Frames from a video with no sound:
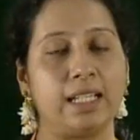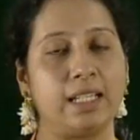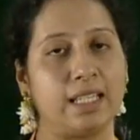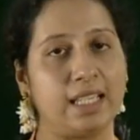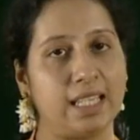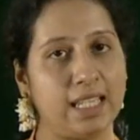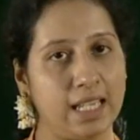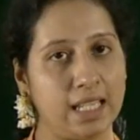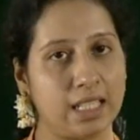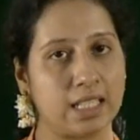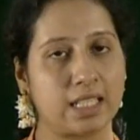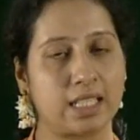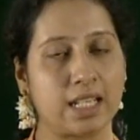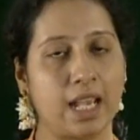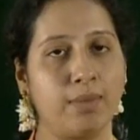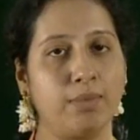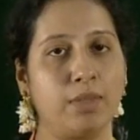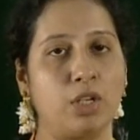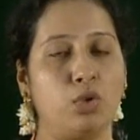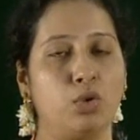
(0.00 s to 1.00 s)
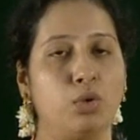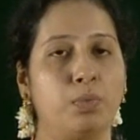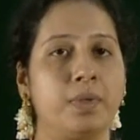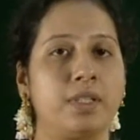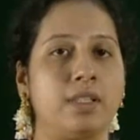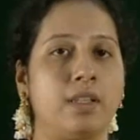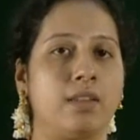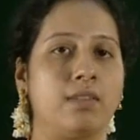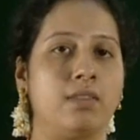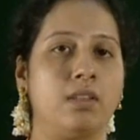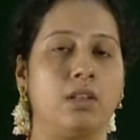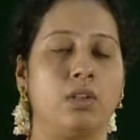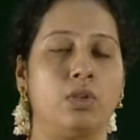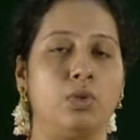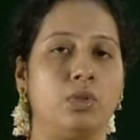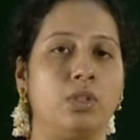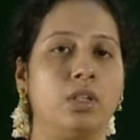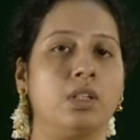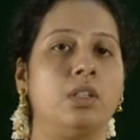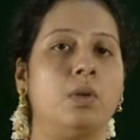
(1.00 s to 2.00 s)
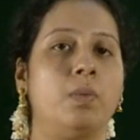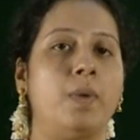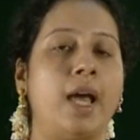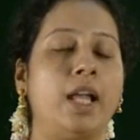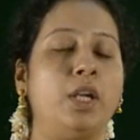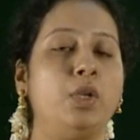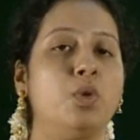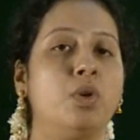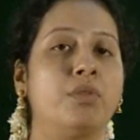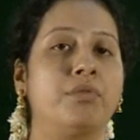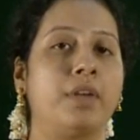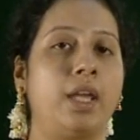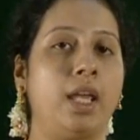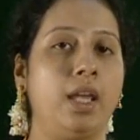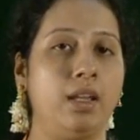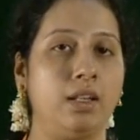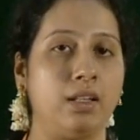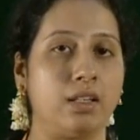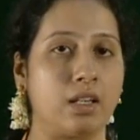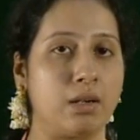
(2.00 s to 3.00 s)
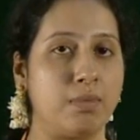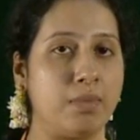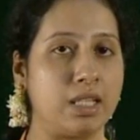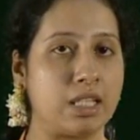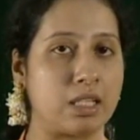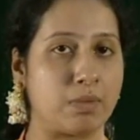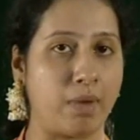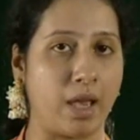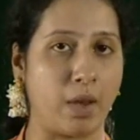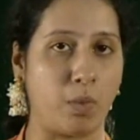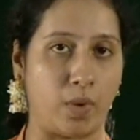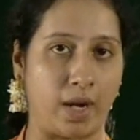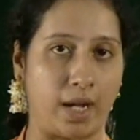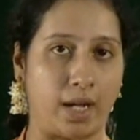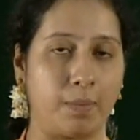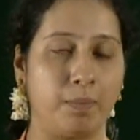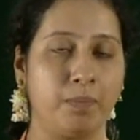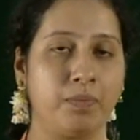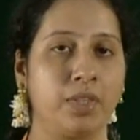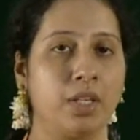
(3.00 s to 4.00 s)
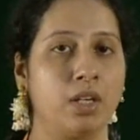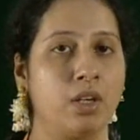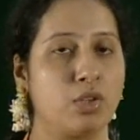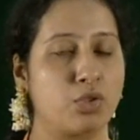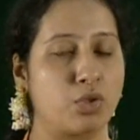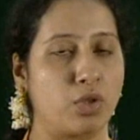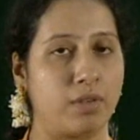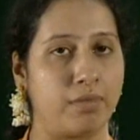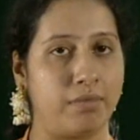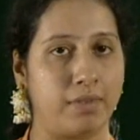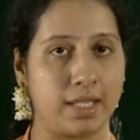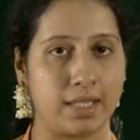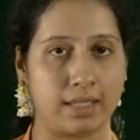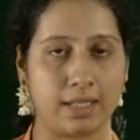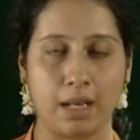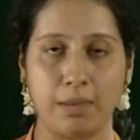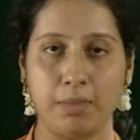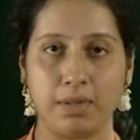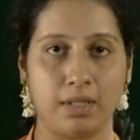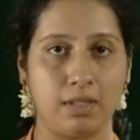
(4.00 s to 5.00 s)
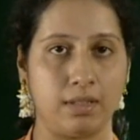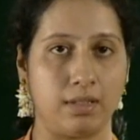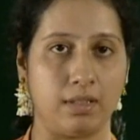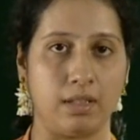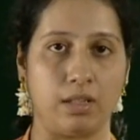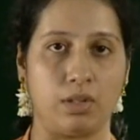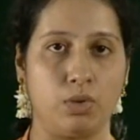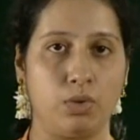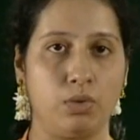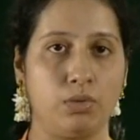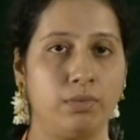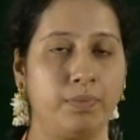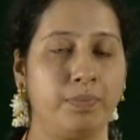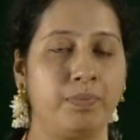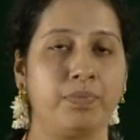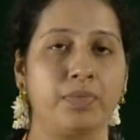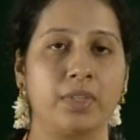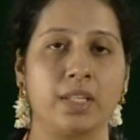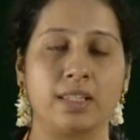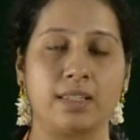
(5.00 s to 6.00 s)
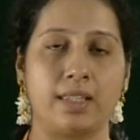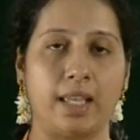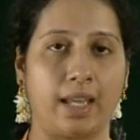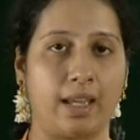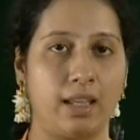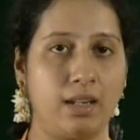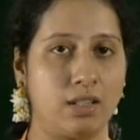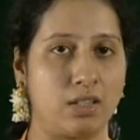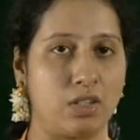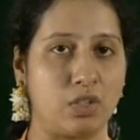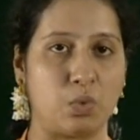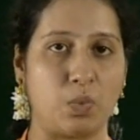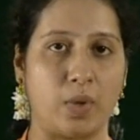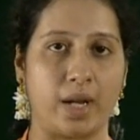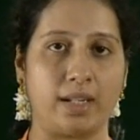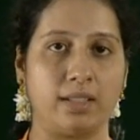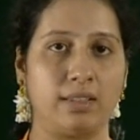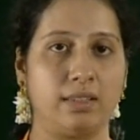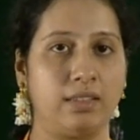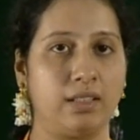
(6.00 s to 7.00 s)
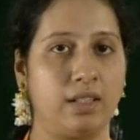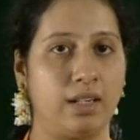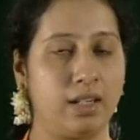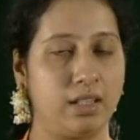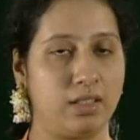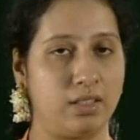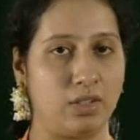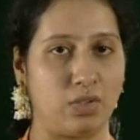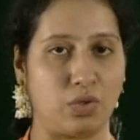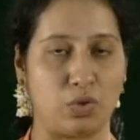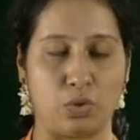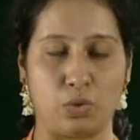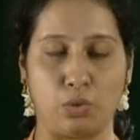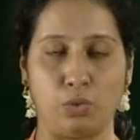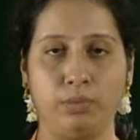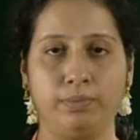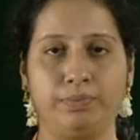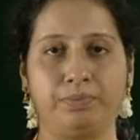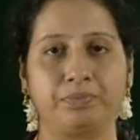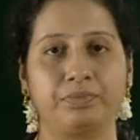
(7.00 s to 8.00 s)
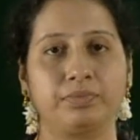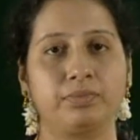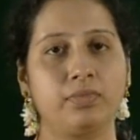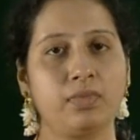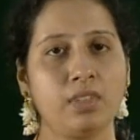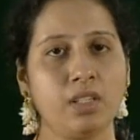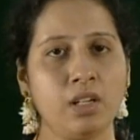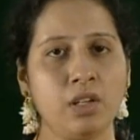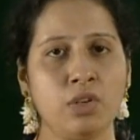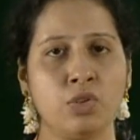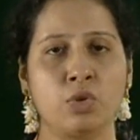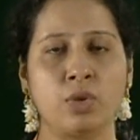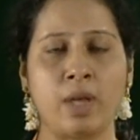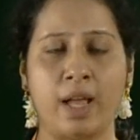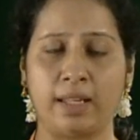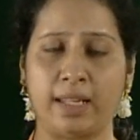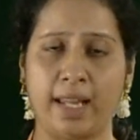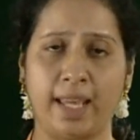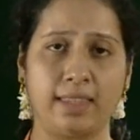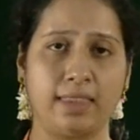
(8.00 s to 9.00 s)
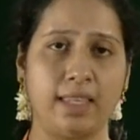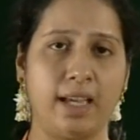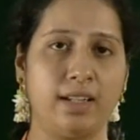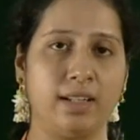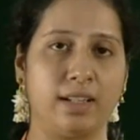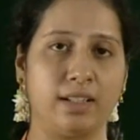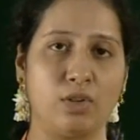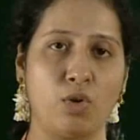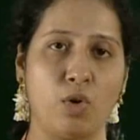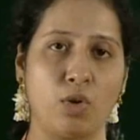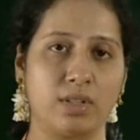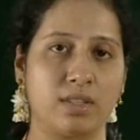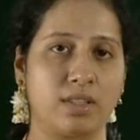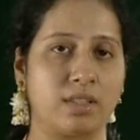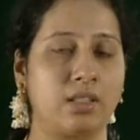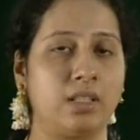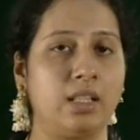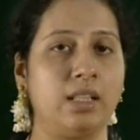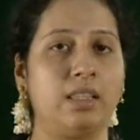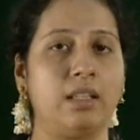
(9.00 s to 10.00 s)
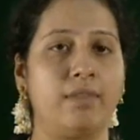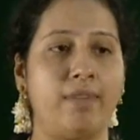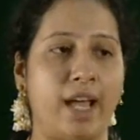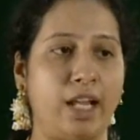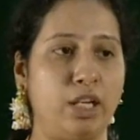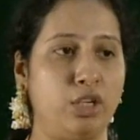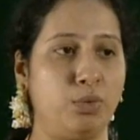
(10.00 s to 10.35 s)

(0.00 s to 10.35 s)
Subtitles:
each time the loop is executed, the value of a increments by 1. So, the first time it is 0, second it is 1, third it is 2. So, like that it goes till the value